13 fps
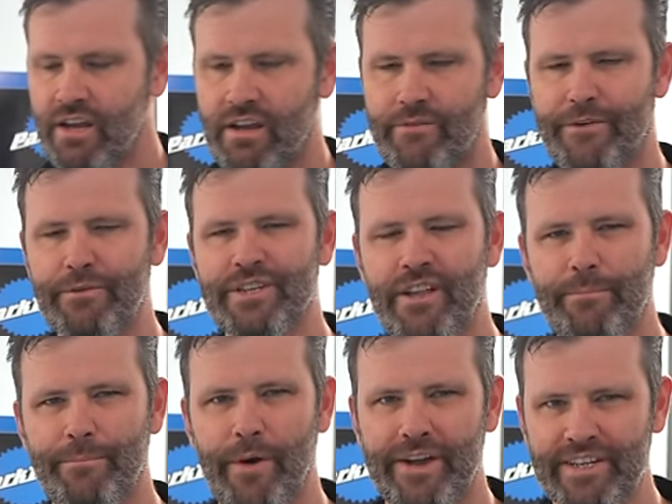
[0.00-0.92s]
It feels like the
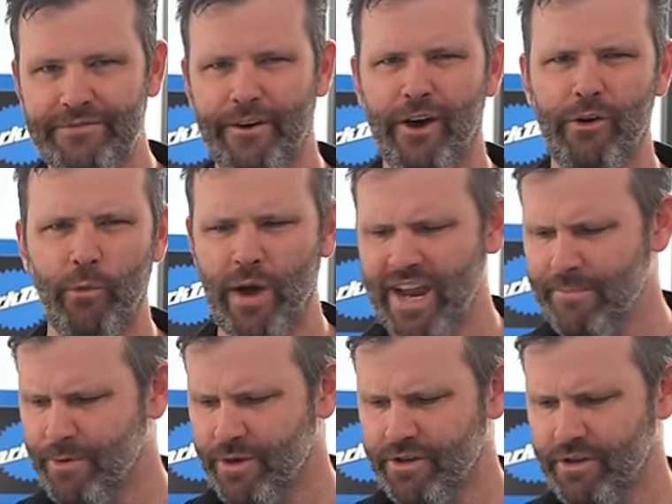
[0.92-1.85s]
bike's far away,
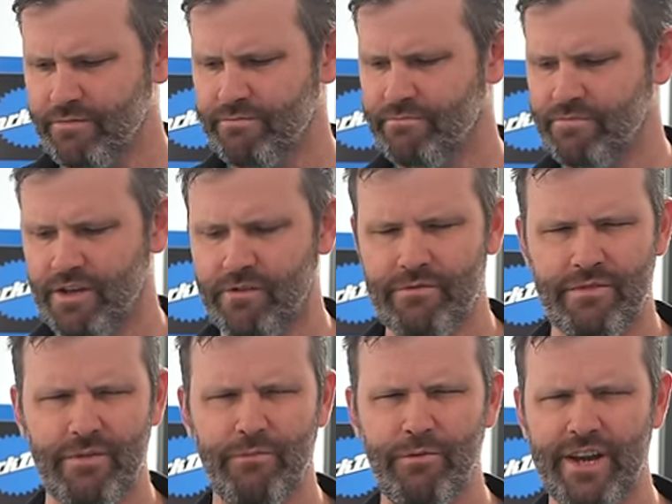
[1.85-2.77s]
but
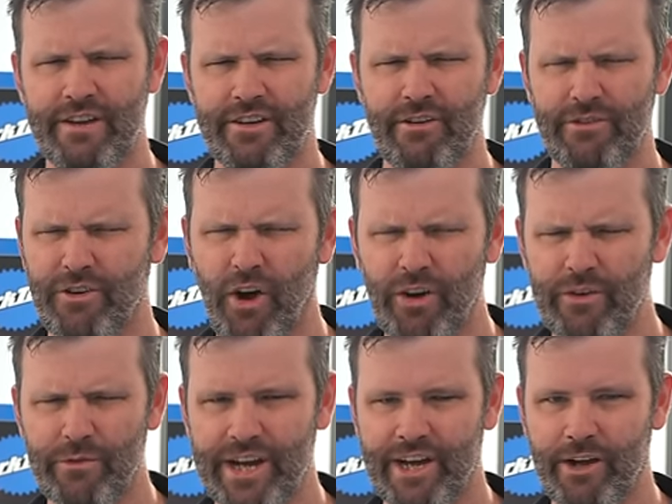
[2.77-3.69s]
you're not on
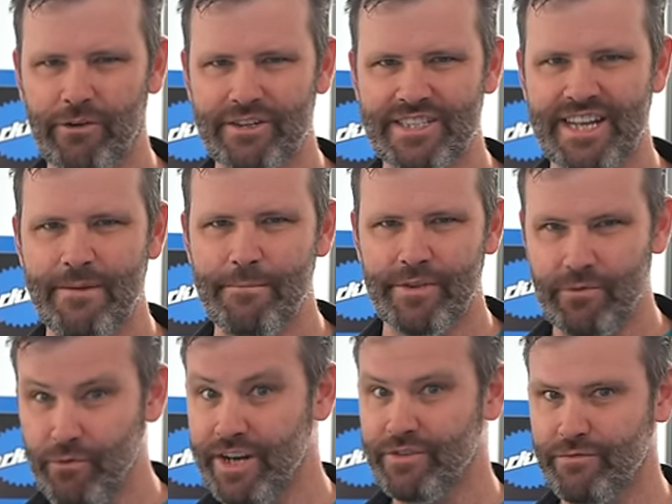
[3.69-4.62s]
a really long stem, but
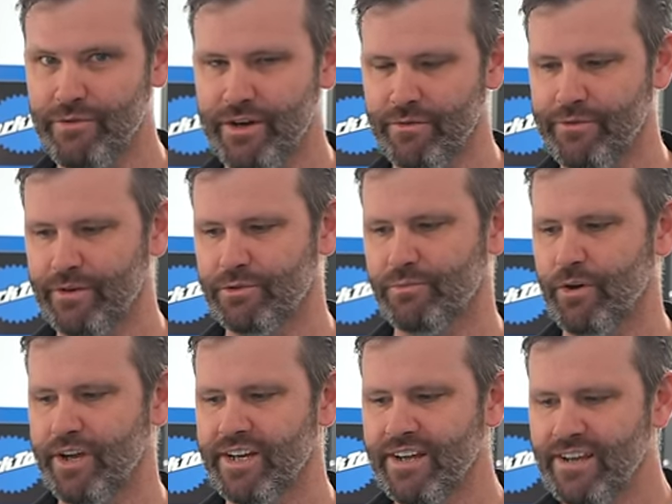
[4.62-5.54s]
the reach really feels
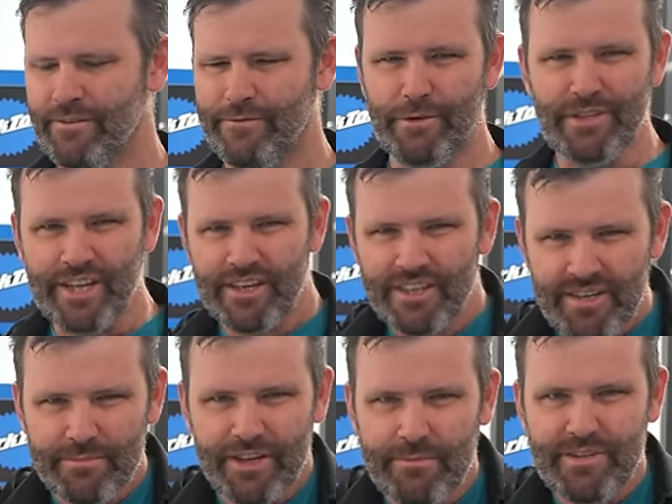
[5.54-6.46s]
wide. It feels like
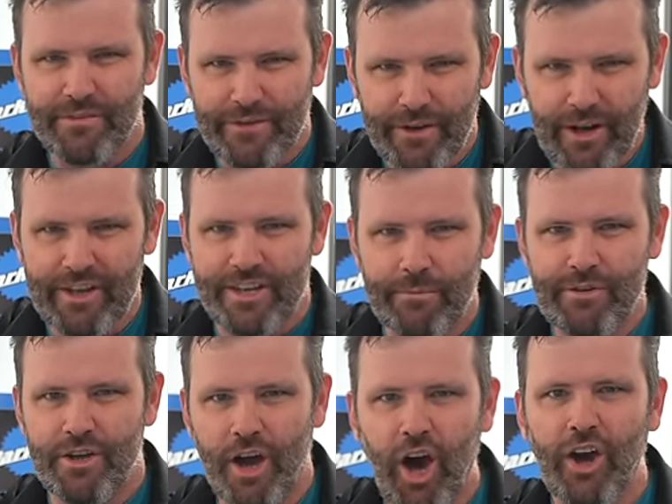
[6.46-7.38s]
sometimes you feel like
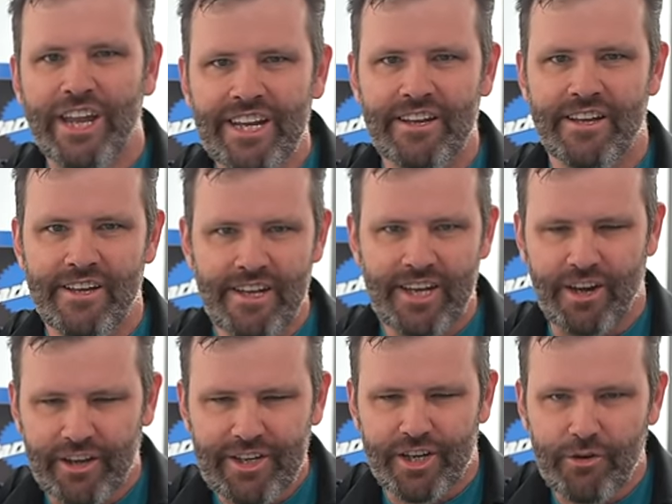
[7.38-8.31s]
you're
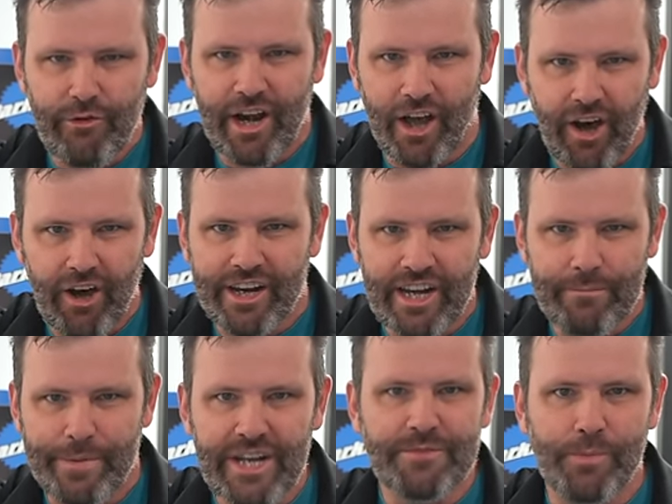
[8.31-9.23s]
like a gorilla hugging a
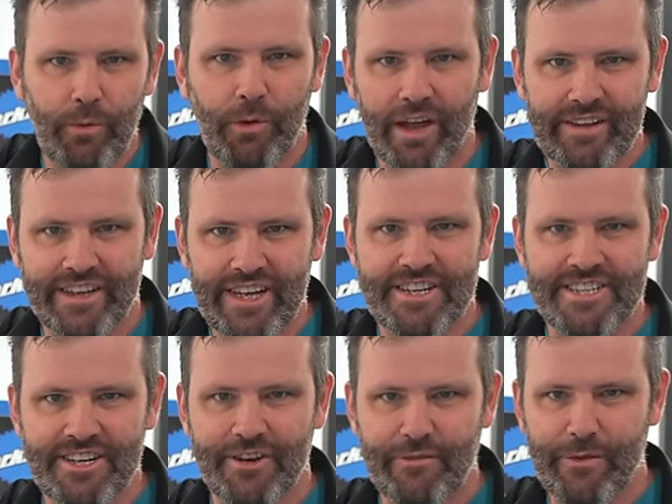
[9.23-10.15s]
beach ball like
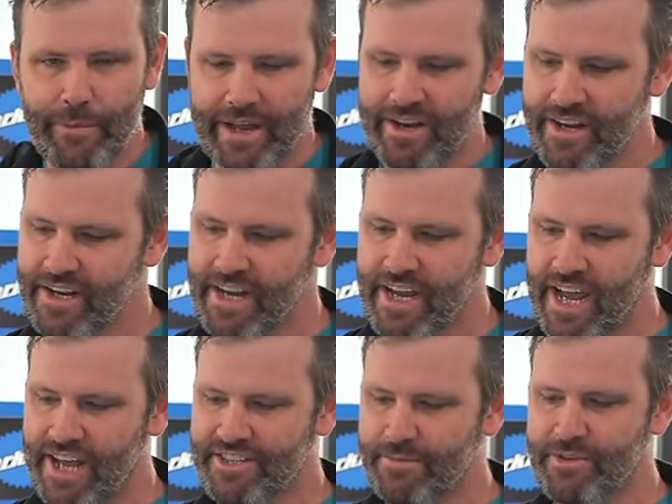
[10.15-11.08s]
this, and you don't feel bad.
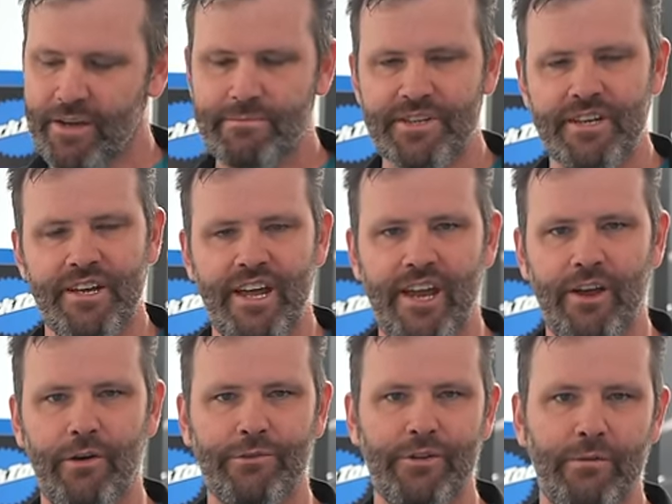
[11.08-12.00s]
And sometimes it
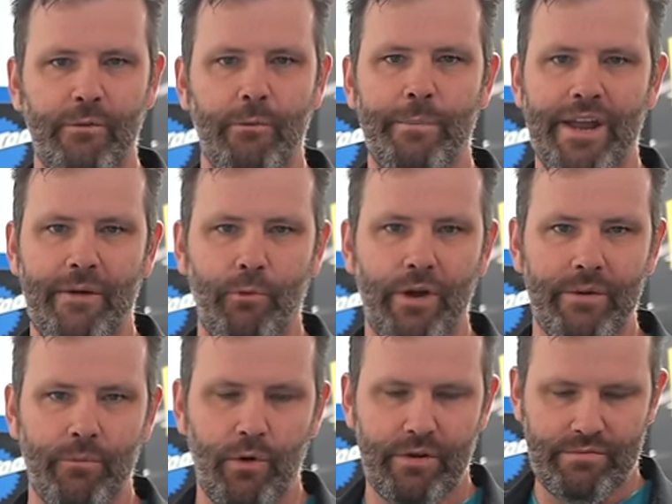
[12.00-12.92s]
often will be at
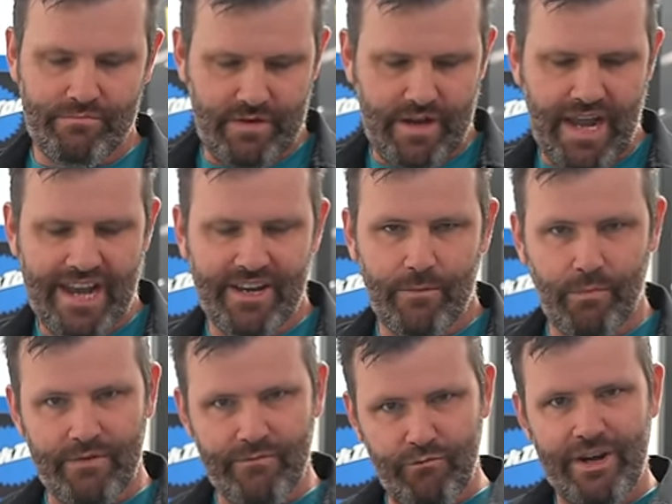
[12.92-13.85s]
work end up
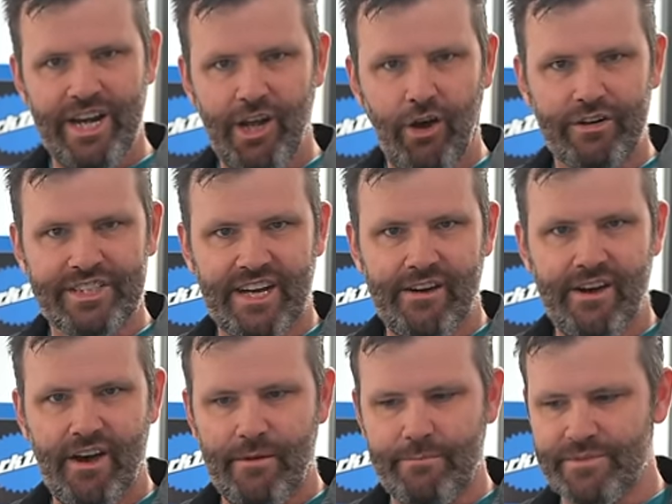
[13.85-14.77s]
with really locked out
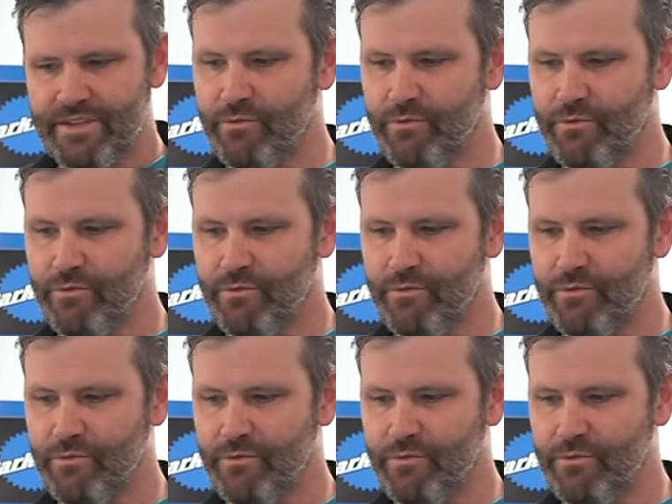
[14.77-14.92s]
arms.